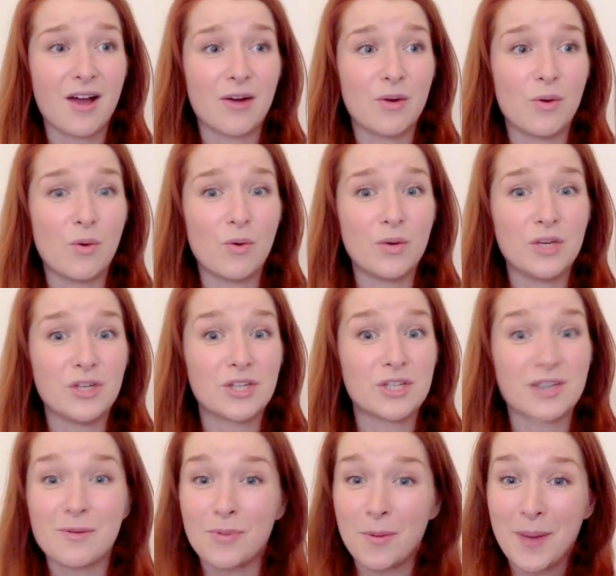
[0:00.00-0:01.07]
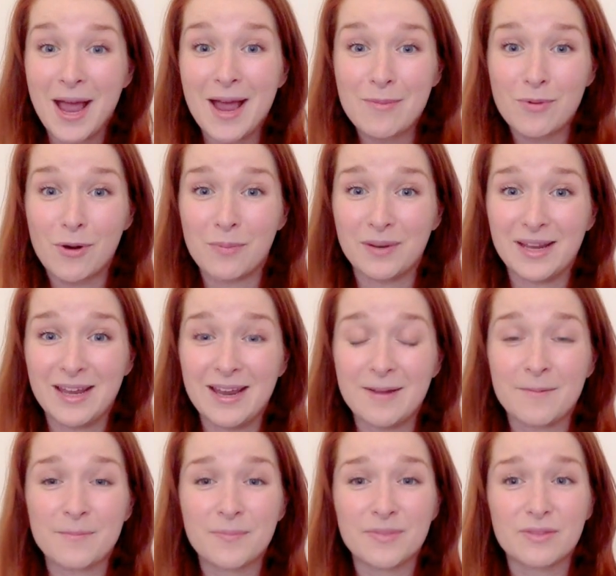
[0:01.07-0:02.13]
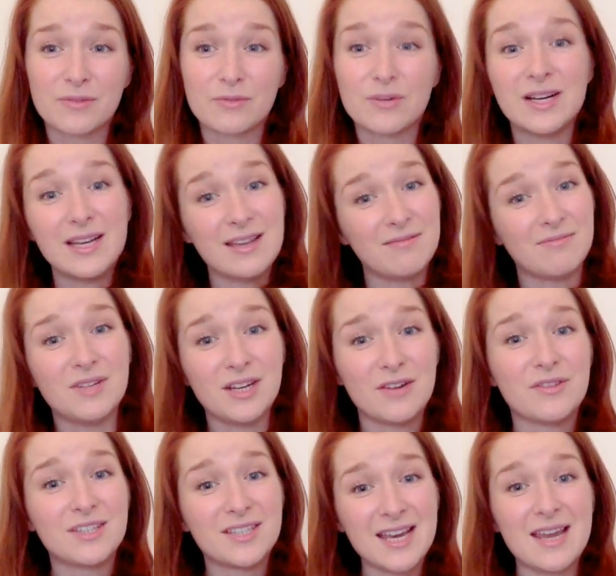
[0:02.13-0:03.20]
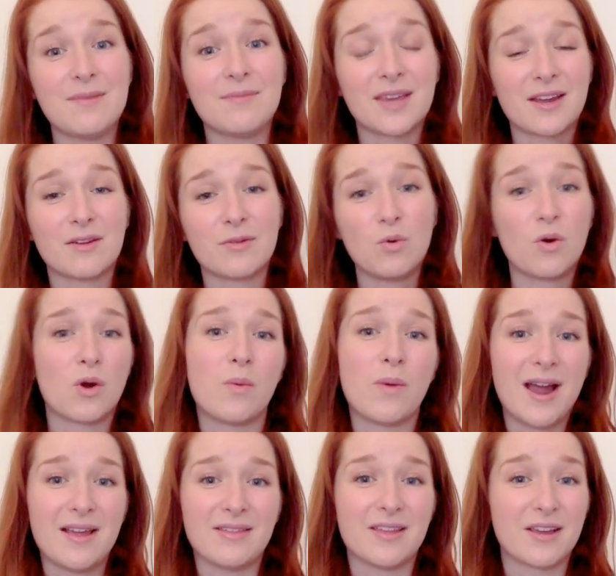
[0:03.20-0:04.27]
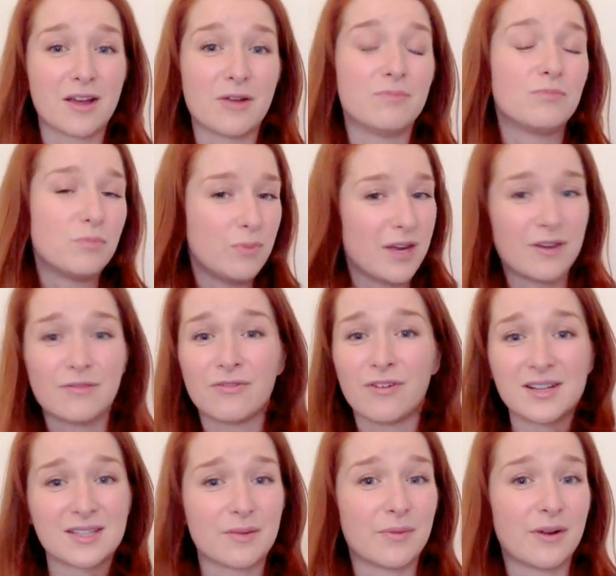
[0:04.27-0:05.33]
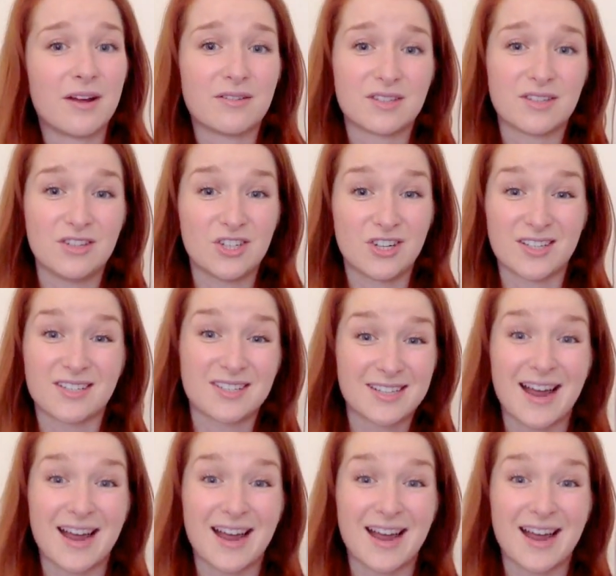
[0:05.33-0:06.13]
or you just don't prepare properly, really, you know, the team, they can walk away and they go, we can find someone else who's just as